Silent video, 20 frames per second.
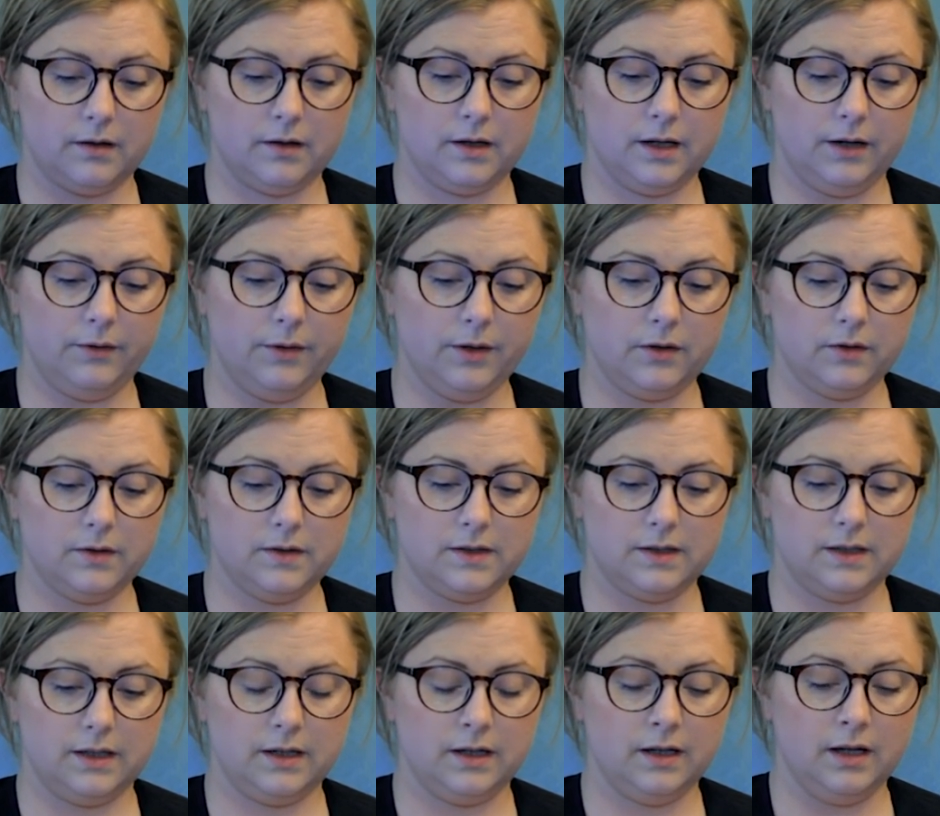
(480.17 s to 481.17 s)
Here you can
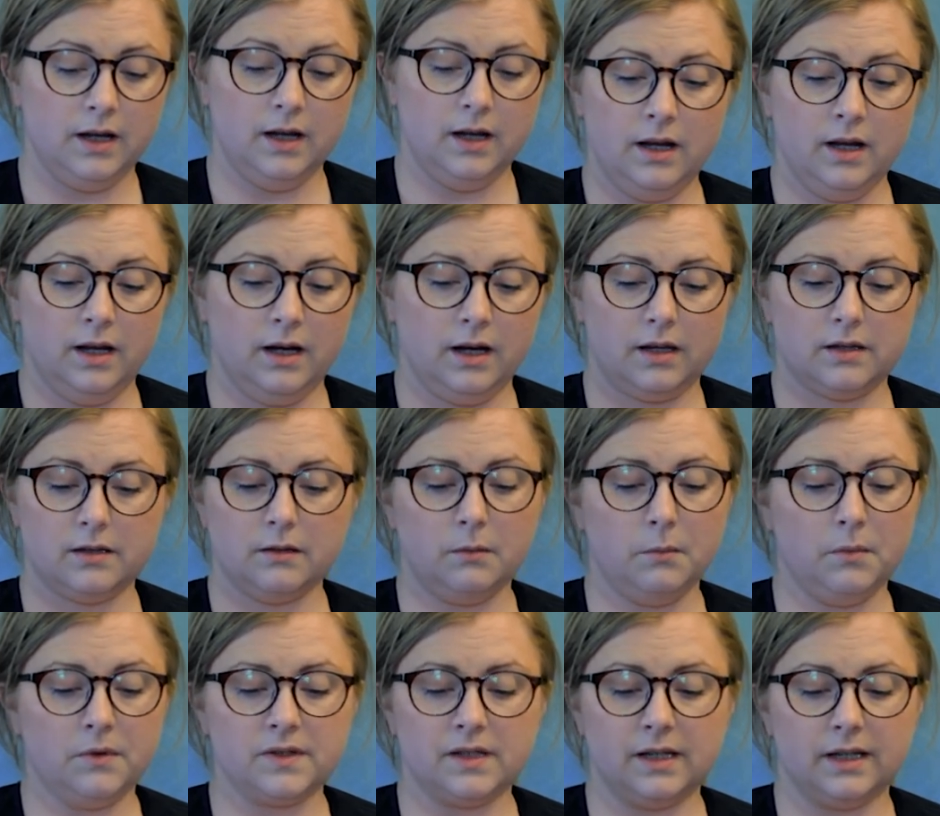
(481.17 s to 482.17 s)
see it's
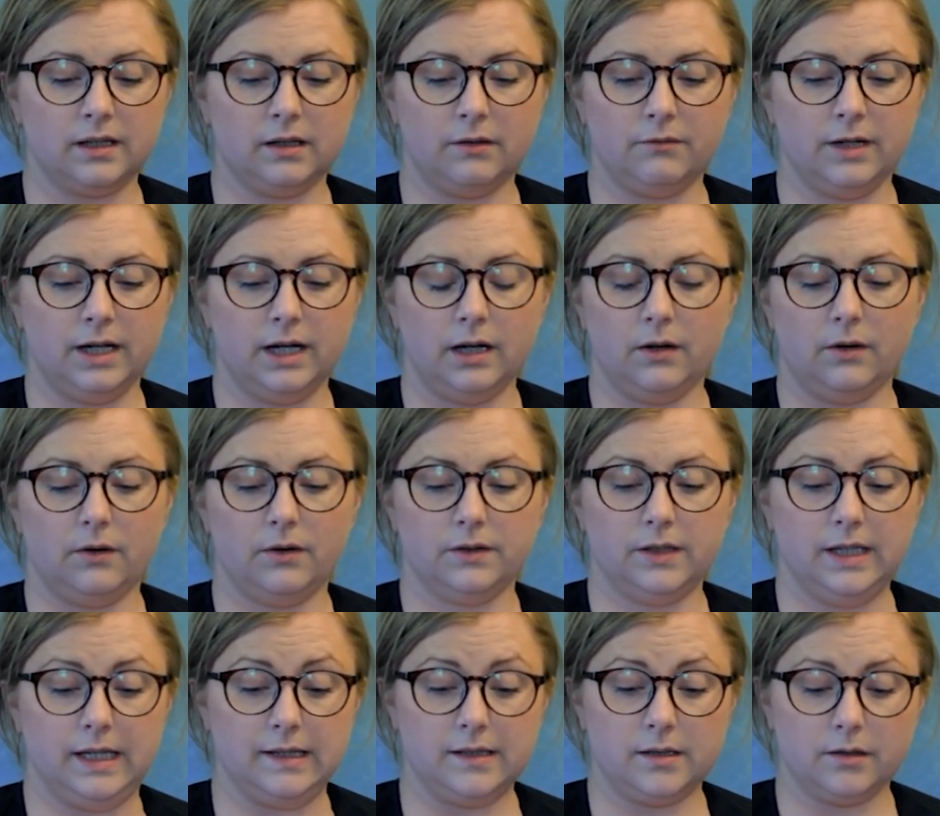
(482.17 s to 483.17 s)
almost like the reel on
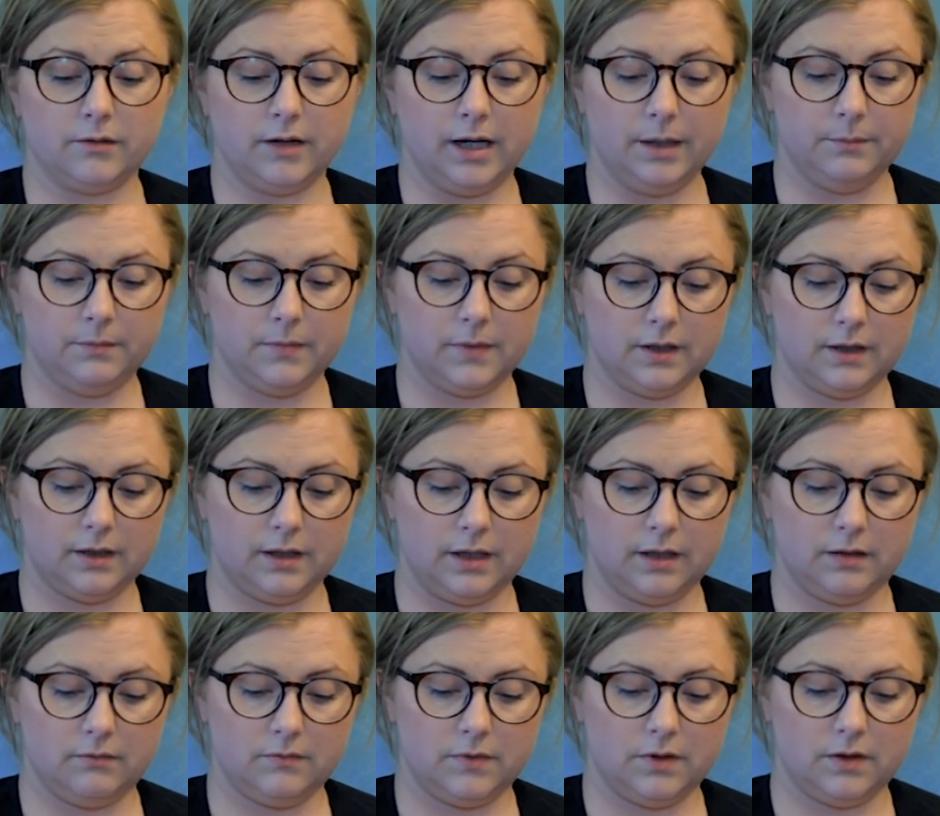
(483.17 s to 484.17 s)
Instagram.
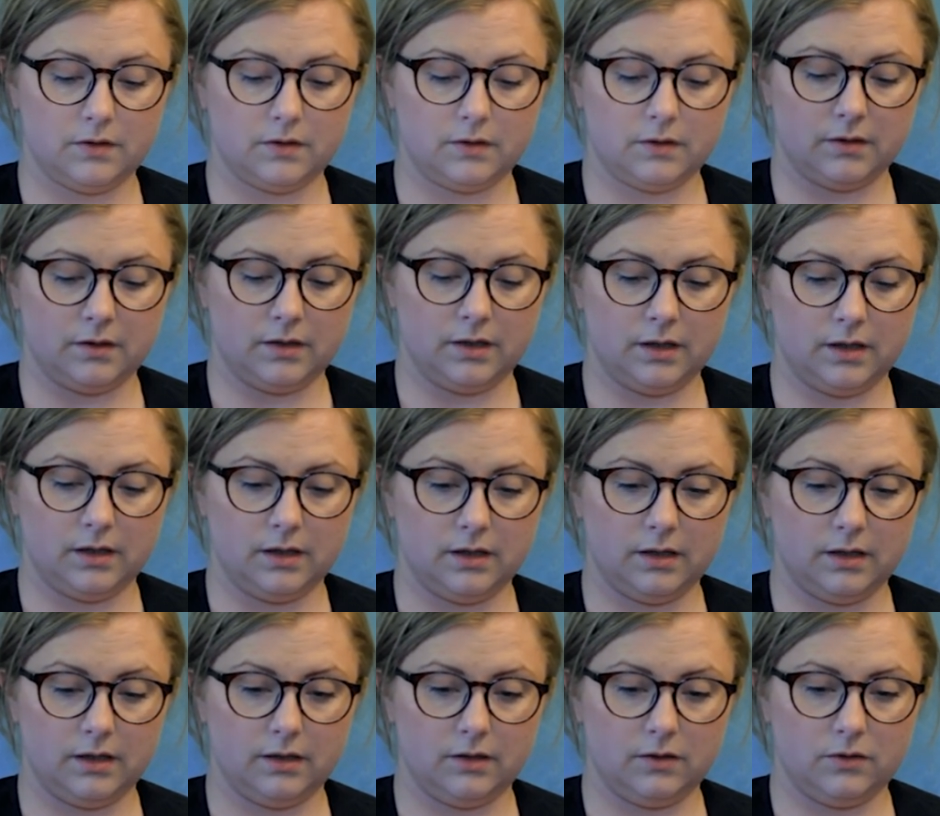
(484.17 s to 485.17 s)
I'm just gonna
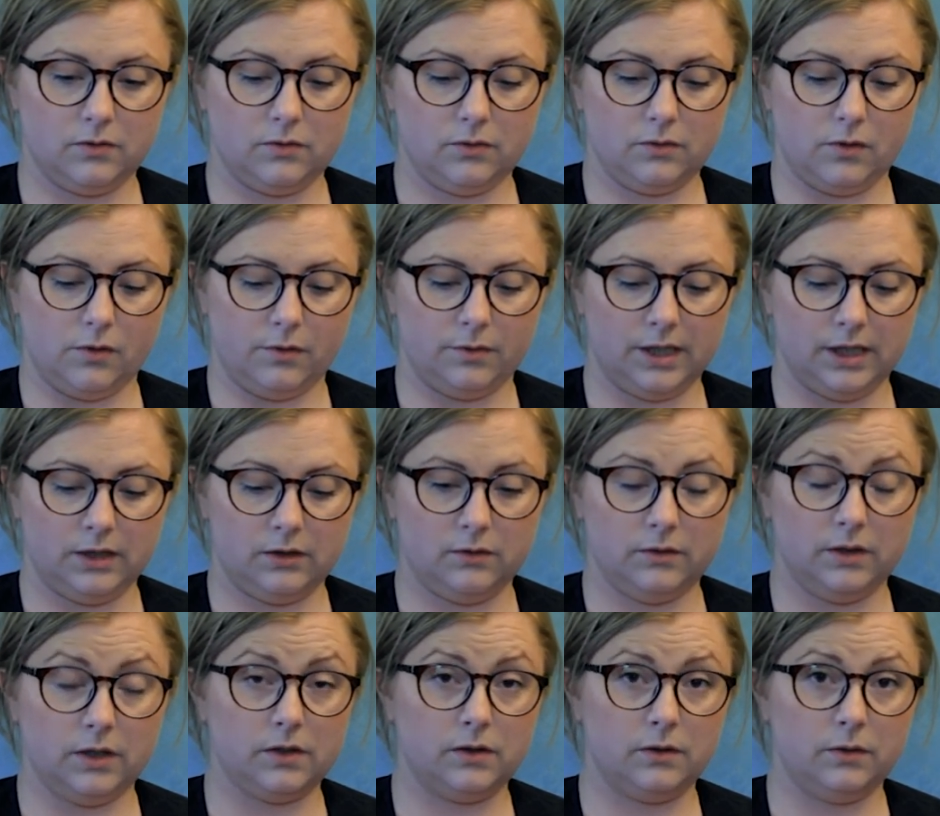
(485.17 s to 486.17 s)
go into
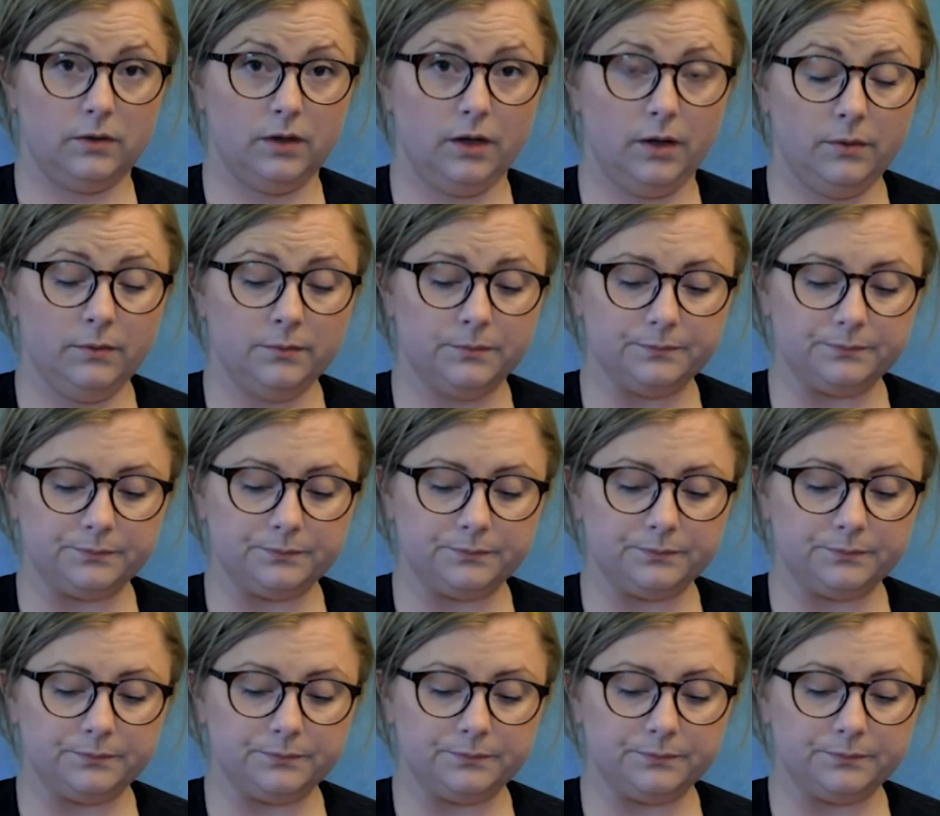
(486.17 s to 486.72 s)
the studio,